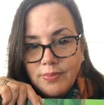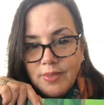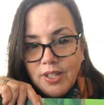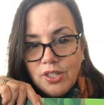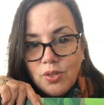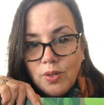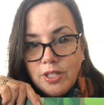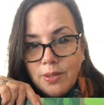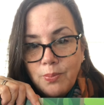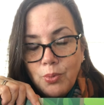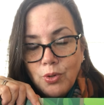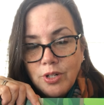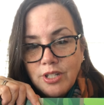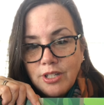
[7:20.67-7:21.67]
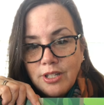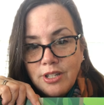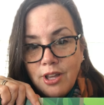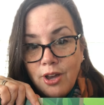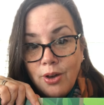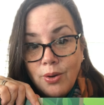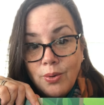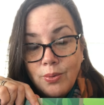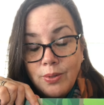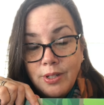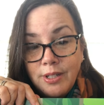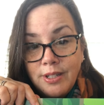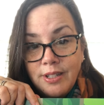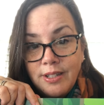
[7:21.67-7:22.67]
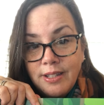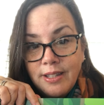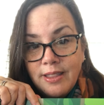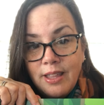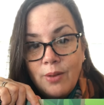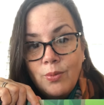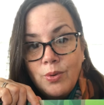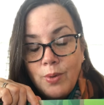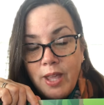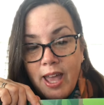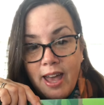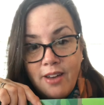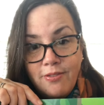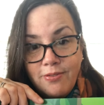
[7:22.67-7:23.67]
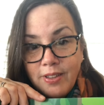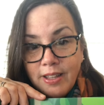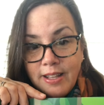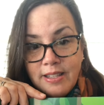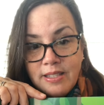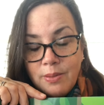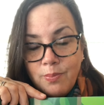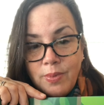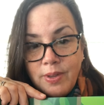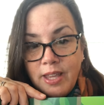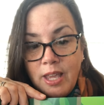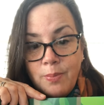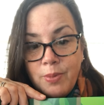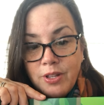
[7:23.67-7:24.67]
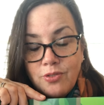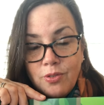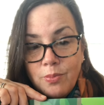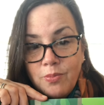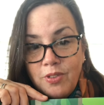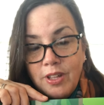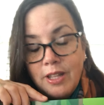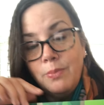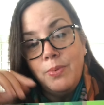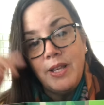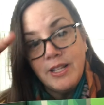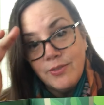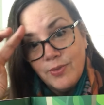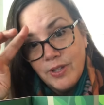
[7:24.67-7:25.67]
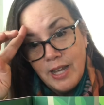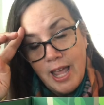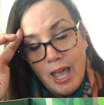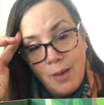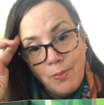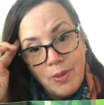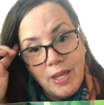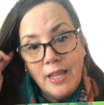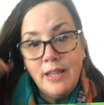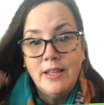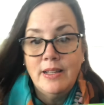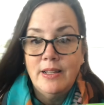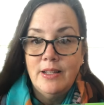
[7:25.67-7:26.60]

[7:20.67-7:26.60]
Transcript: So it's important to know that when we have feelings that keep us from feeling peaceful and happy,